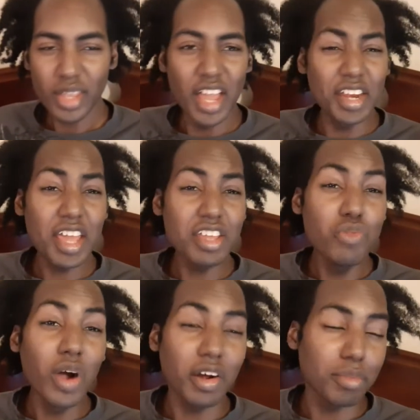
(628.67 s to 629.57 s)
And then you
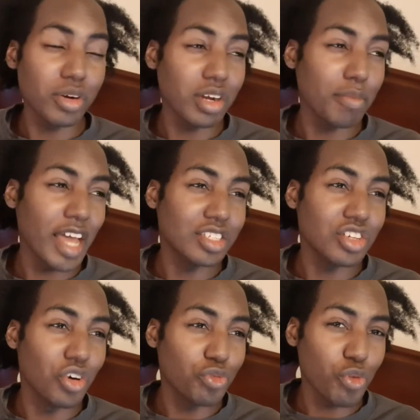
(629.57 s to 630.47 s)
want to bring it back to
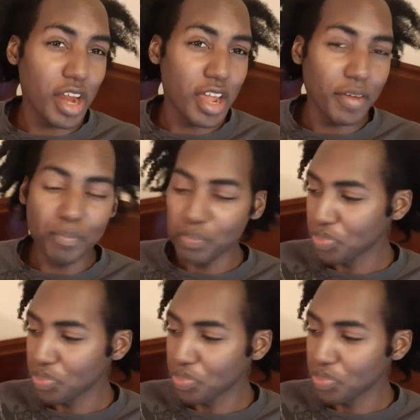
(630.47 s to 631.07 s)
your friend